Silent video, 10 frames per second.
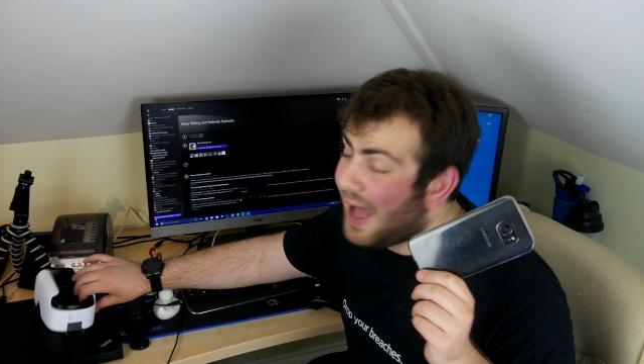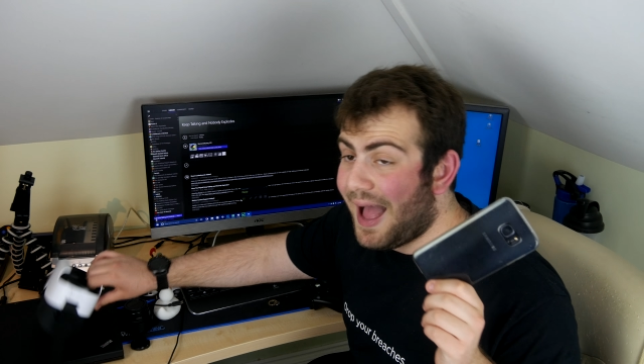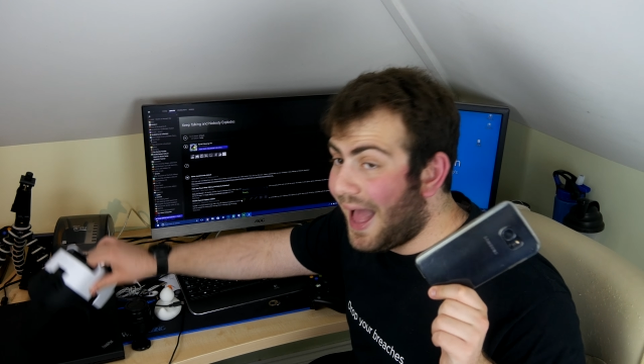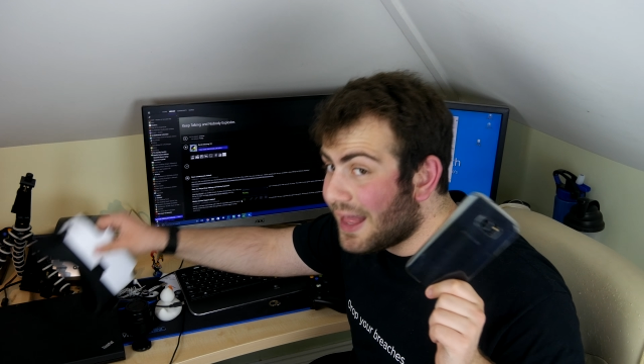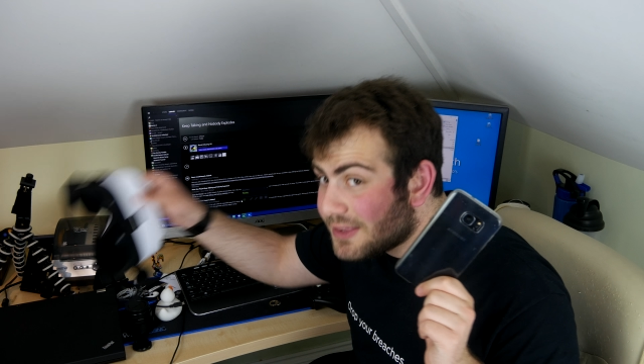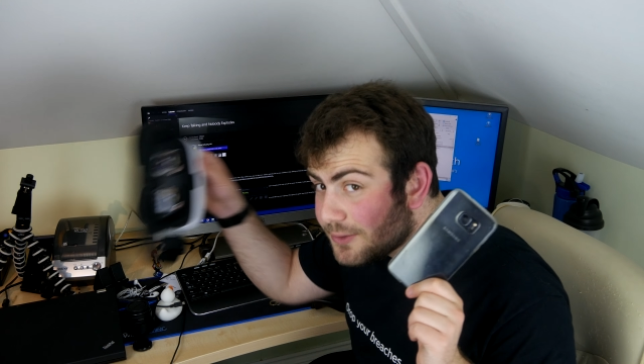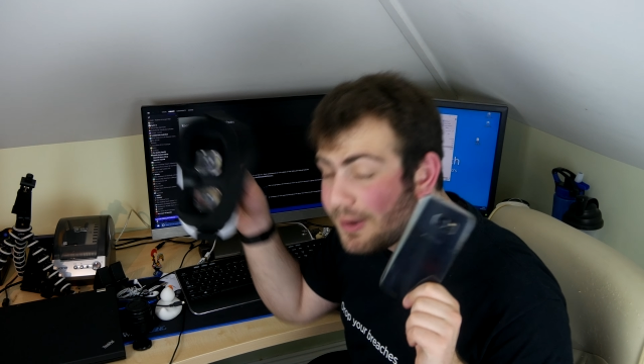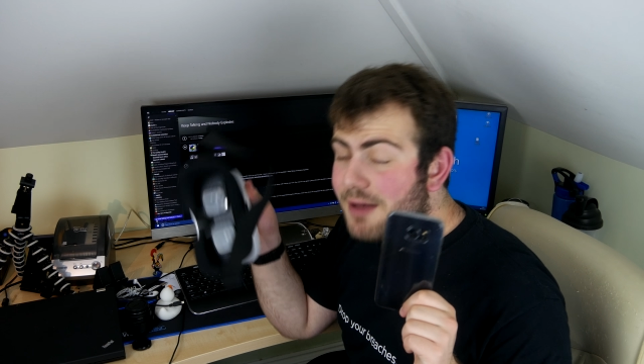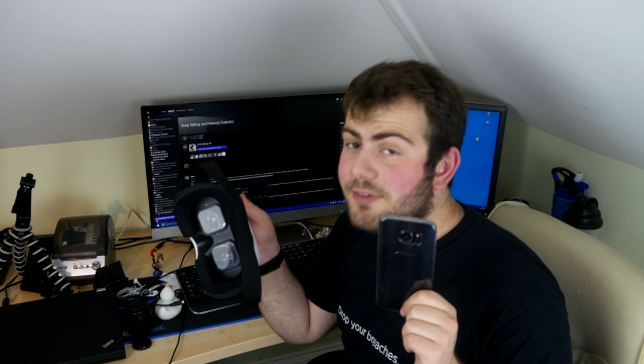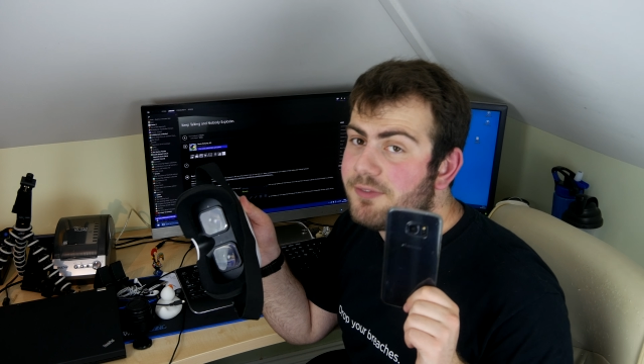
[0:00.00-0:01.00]
and you
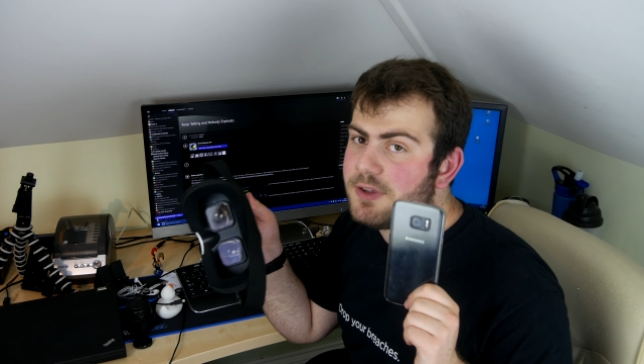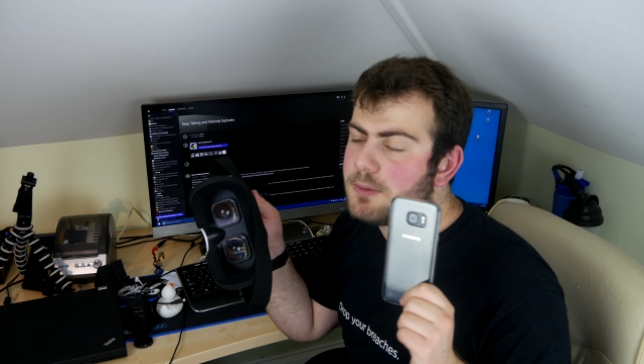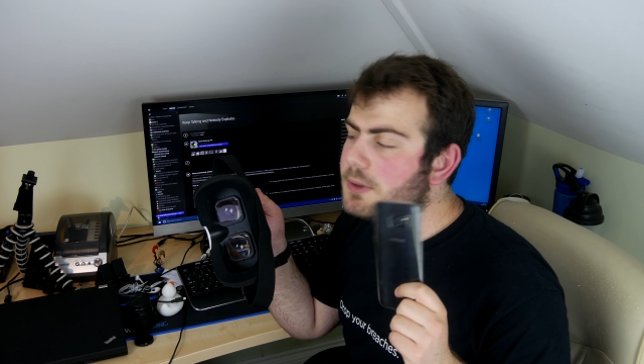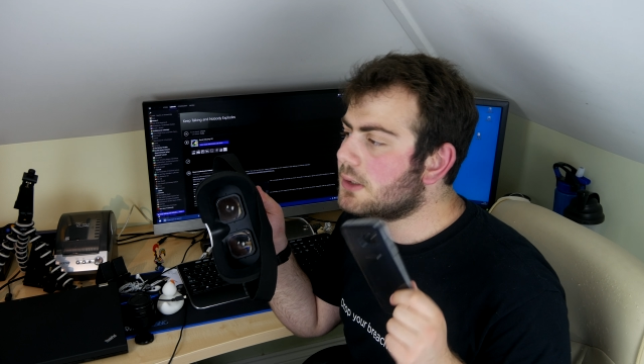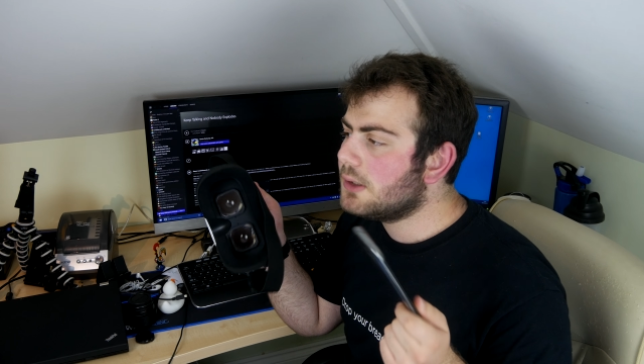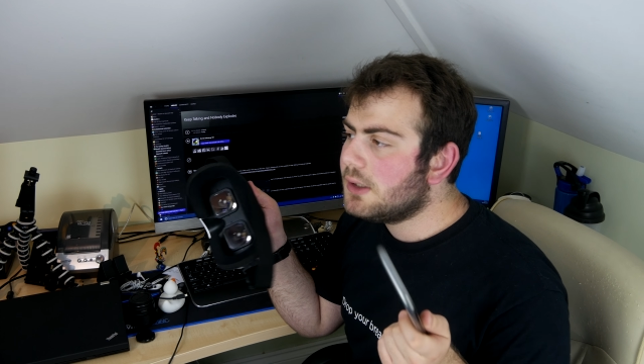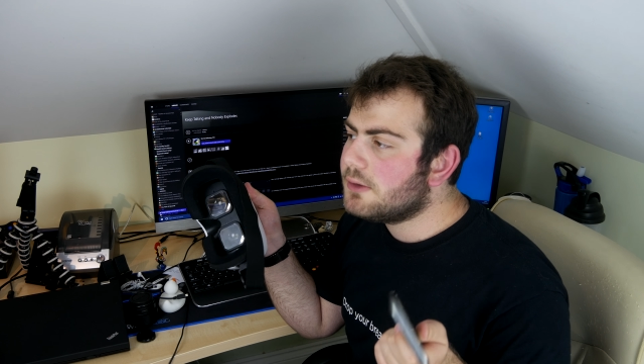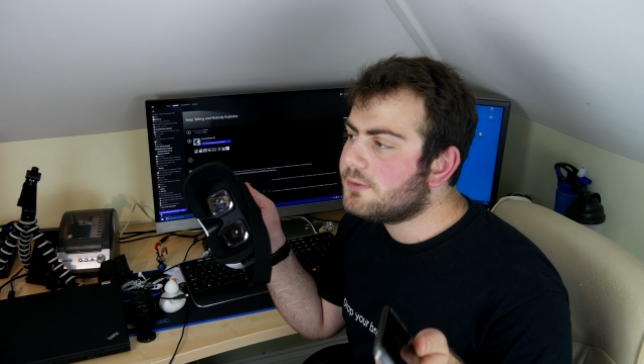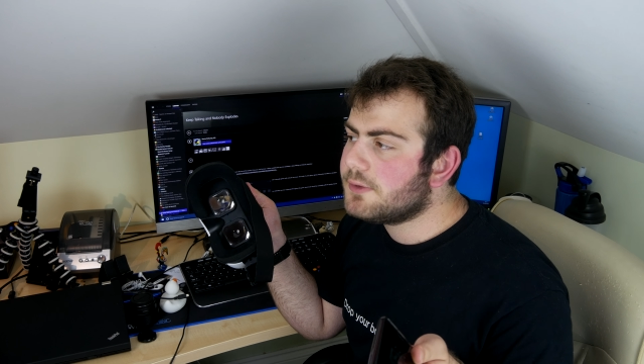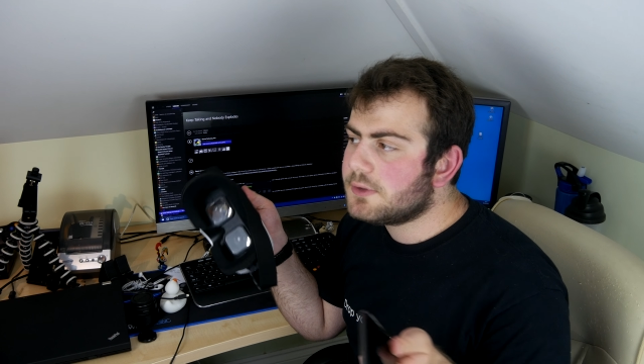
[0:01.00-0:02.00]
have a viewer,
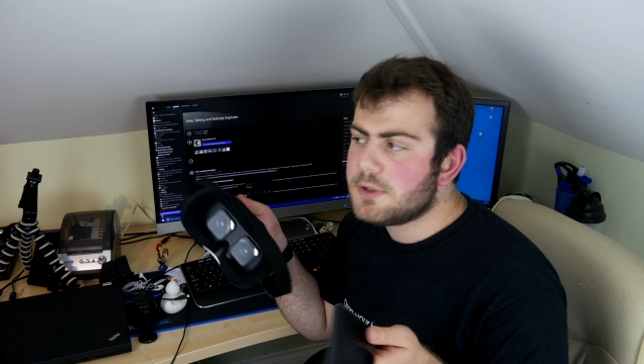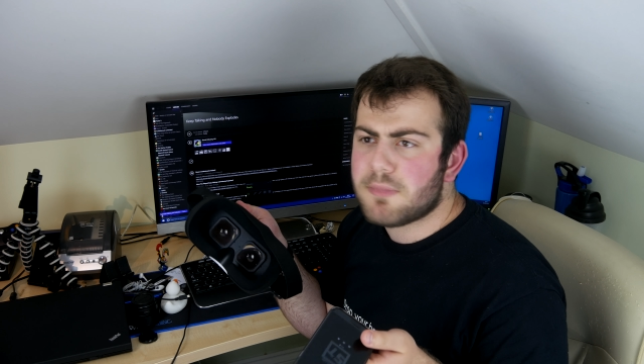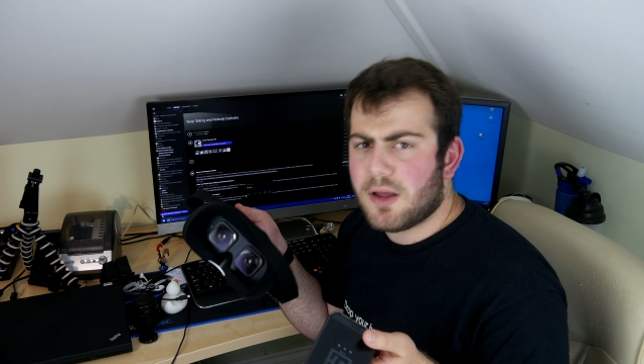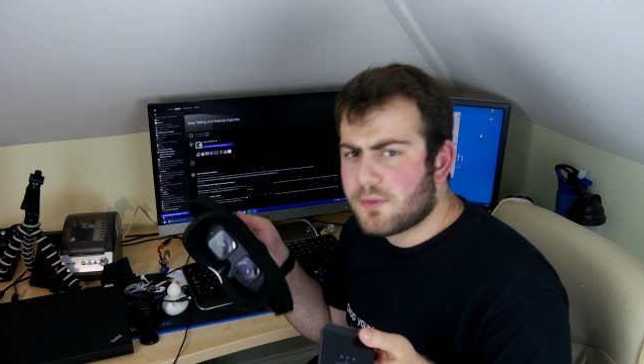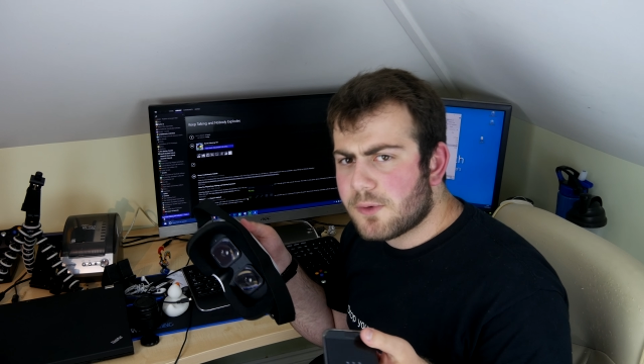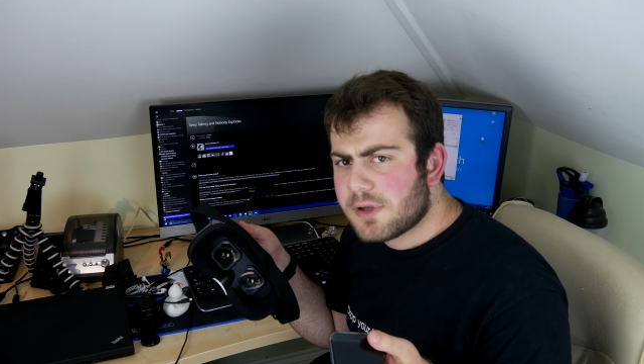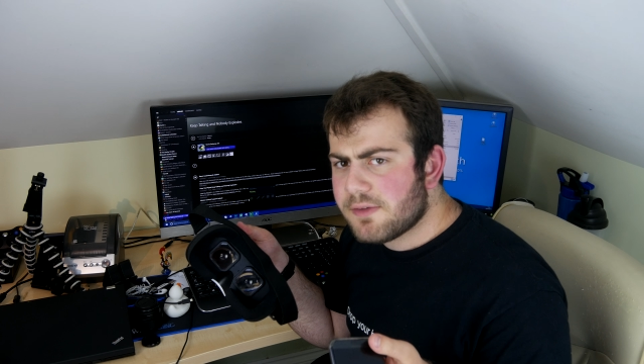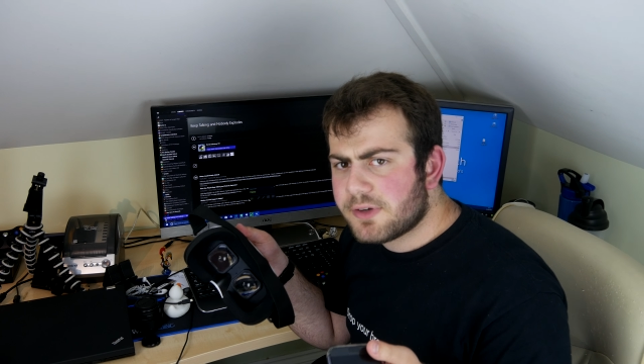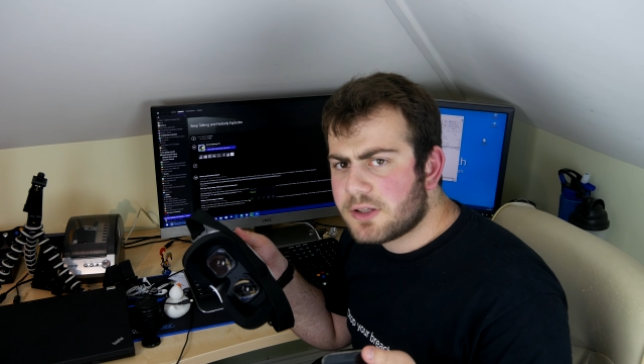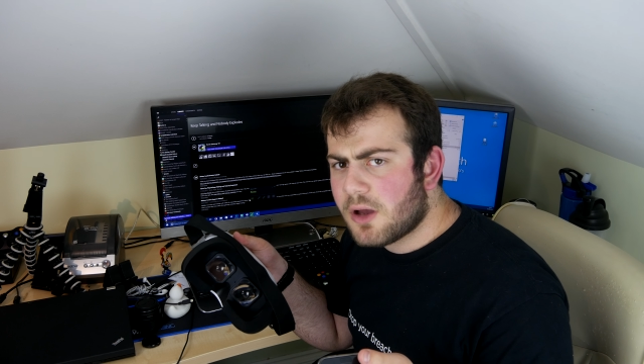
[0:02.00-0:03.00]
then you might as well give
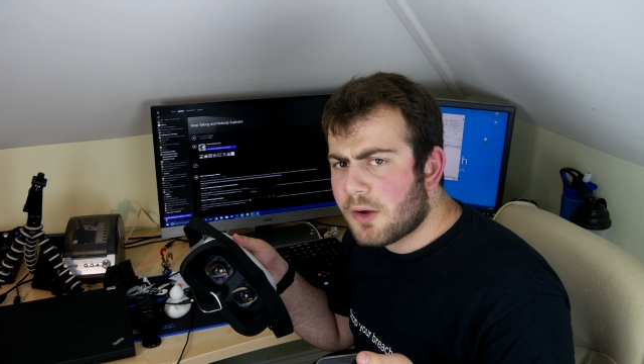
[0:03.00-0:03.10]
it a go.